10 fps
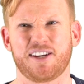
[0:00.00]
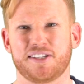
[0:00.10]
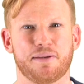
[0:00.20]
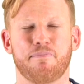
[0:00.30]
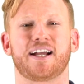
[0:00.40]

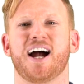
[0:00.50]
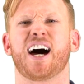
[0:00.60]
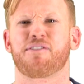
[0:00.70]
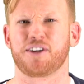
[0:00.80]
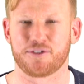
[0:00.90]
Series is a big
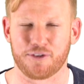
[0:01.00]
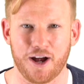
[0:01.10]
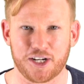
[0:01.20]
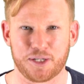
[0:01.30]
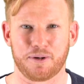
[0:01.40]
conference for
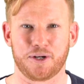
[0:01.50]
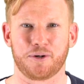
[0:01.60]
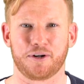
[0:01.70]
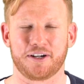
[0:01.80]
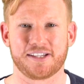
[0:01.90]

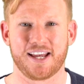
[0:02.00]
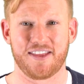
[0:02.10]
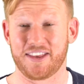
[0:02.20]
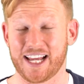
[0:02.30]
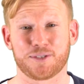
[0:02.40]
entrepreneurs.
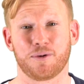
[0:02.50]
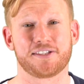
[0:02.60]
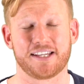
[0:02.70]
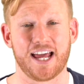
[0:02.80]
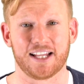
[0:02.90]
The next
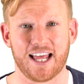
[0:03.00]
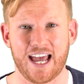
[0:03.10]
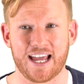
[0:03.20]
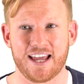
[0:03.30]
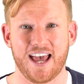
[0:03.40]
one's in
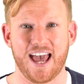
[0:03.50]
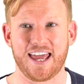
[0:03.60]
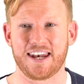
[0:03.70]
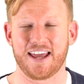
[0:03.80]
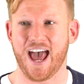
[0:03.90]
LA.
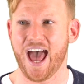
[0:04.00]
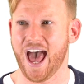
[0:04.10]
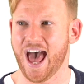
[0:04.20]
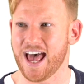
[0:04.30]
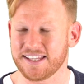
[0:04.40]
And
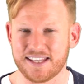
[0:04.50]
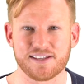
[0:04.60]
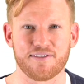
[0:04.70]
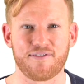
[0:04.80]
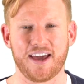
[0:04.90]
as
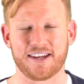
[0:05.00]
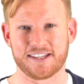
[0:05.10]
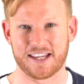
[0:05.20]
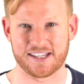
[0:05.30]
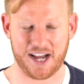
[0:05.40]
this event
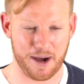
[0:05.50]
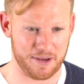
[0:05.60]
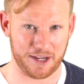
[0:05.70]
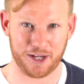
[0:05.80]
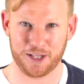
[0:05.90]
is coming